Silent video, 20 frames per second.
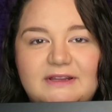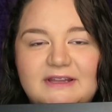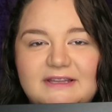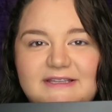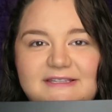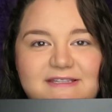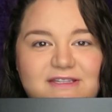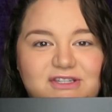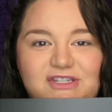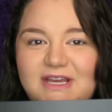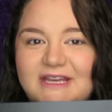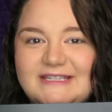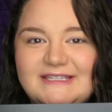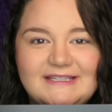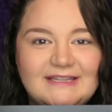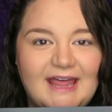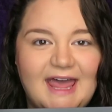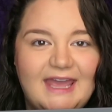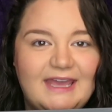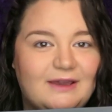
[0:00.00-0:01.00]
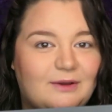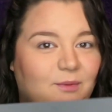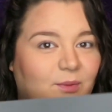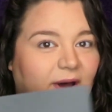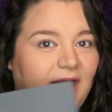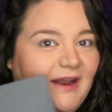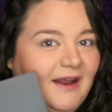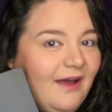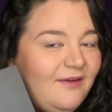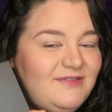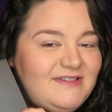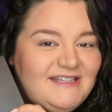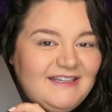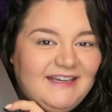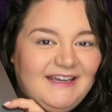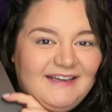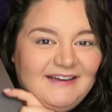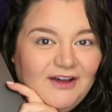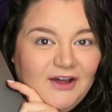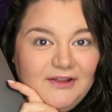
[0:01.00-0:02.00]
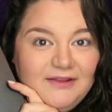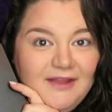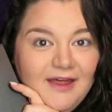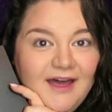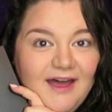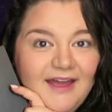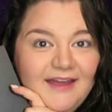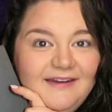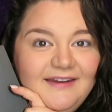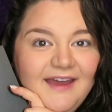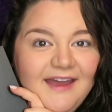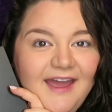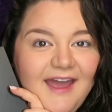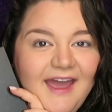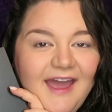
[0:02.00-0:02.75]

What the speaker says: It looks just like what I've seen online.